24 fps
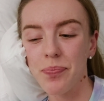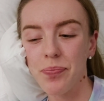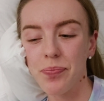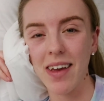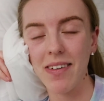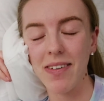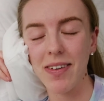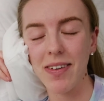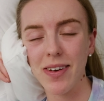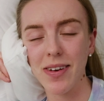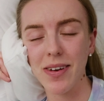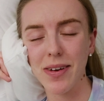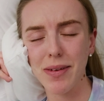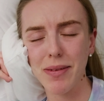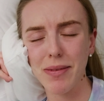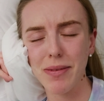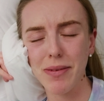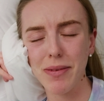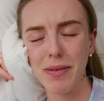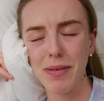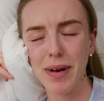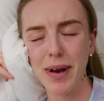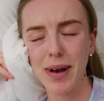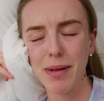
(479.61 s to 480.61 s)
I
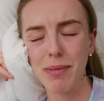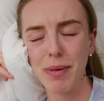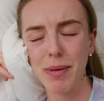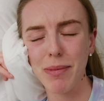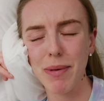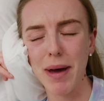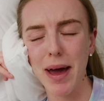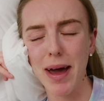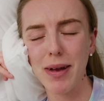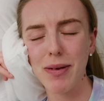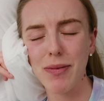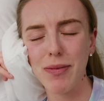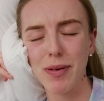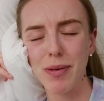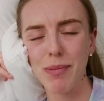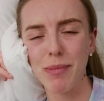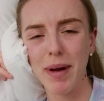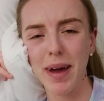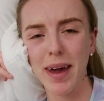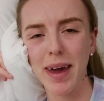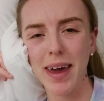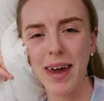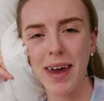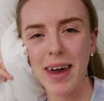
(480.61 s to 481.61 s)
incredibly bad for
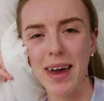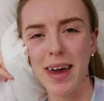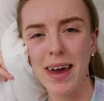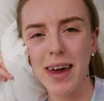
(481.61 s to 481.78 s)
my